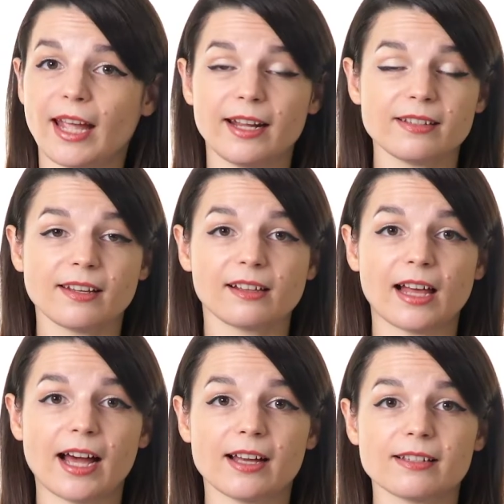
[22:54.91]
getting to
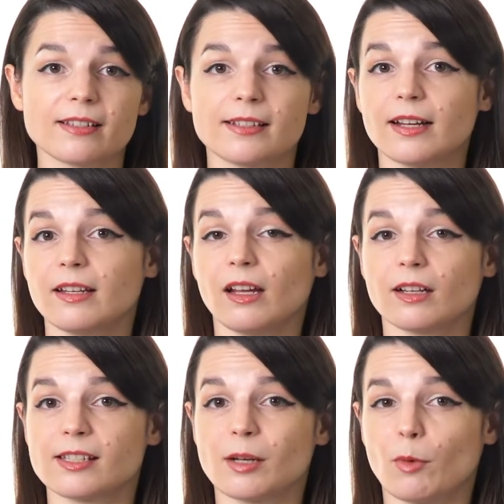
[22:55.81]
class, studying
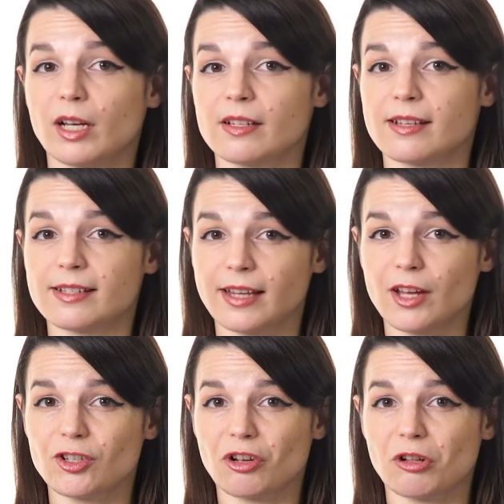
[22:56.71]
on someone else's
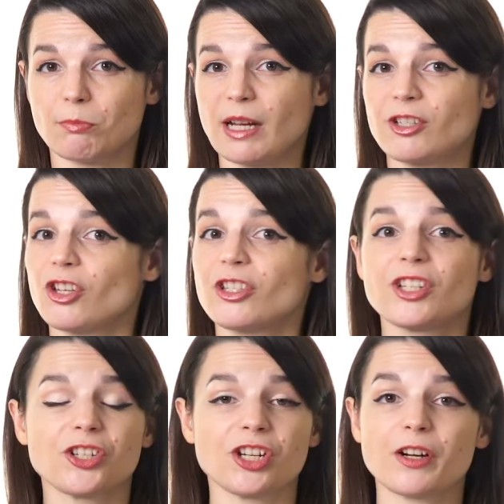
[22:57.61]
schedule, and just the
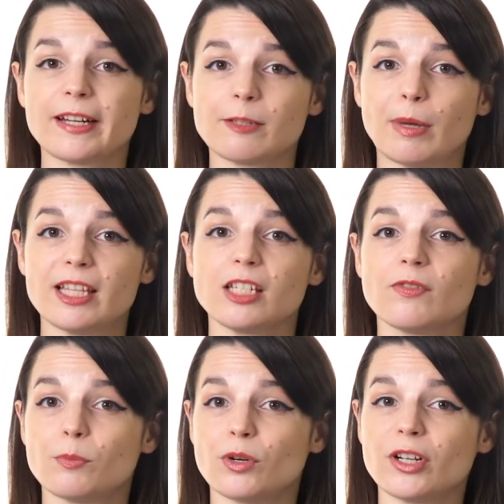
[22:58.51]
sheer expense of
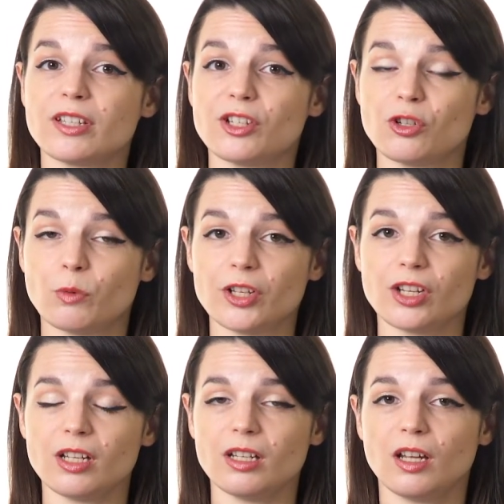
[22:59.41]
the books and
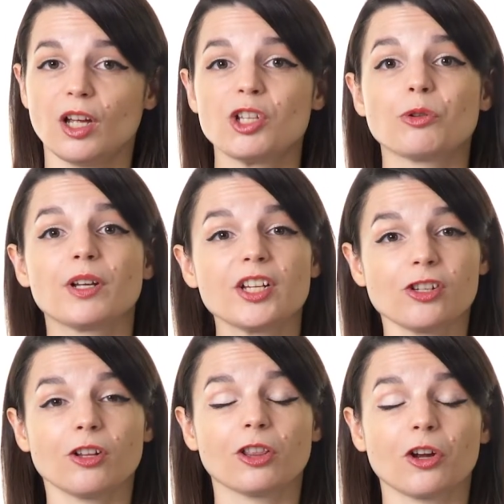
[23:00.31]
tuition,
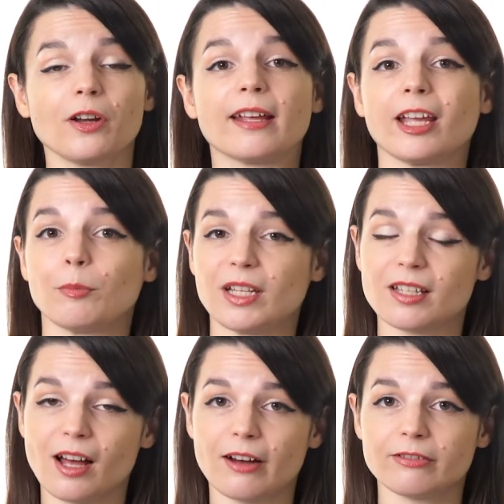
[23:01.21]
traditional learning can be
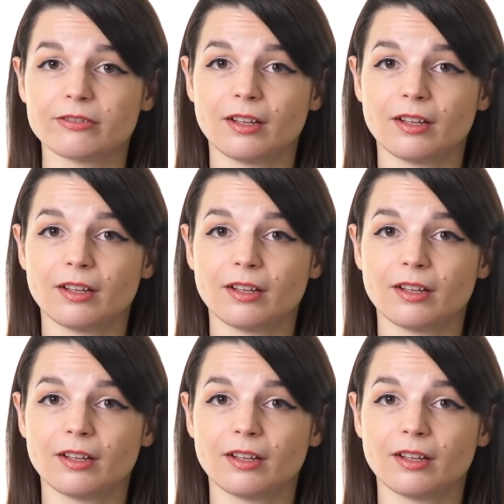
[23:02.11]
tough.